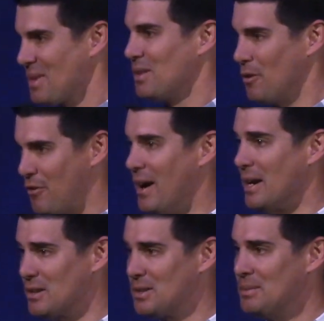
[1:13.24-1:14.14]
the
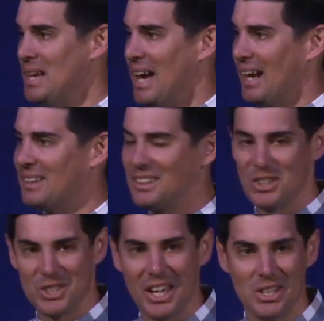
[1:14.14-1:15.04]
faith. And I think
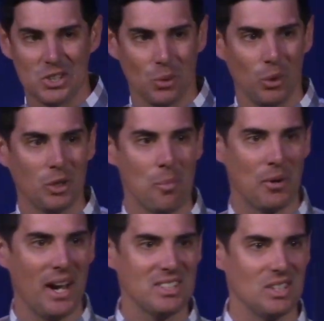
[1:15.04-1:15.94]
there's a historical
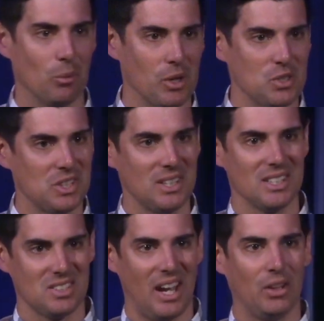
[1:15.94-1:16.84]
precedent where you see
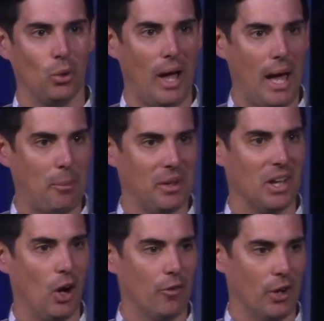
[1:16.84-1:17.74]
this cycle happening
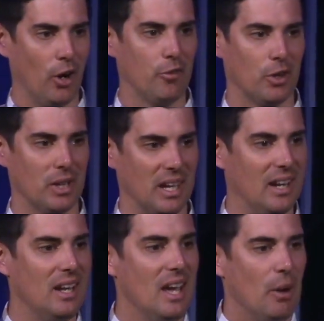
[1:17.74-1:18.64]
over and over again.
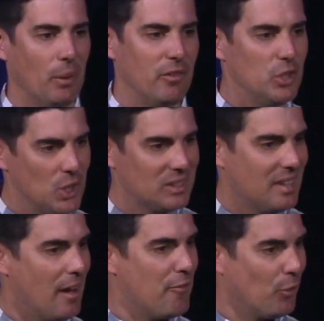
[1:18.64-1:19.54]
Whenever you get to
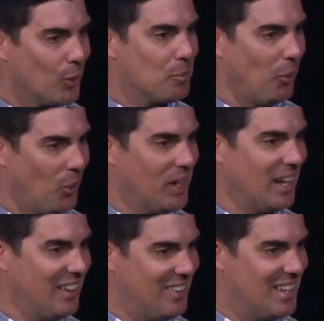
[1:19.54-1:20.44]
that fourth point
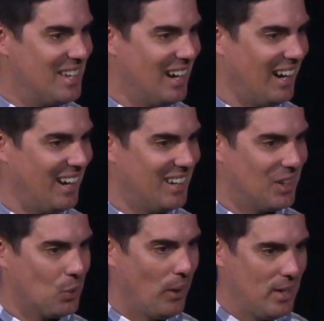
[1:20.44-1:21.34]
in the
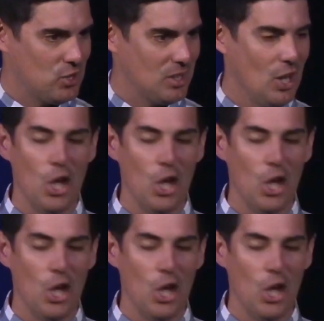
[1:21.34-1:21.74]
equation,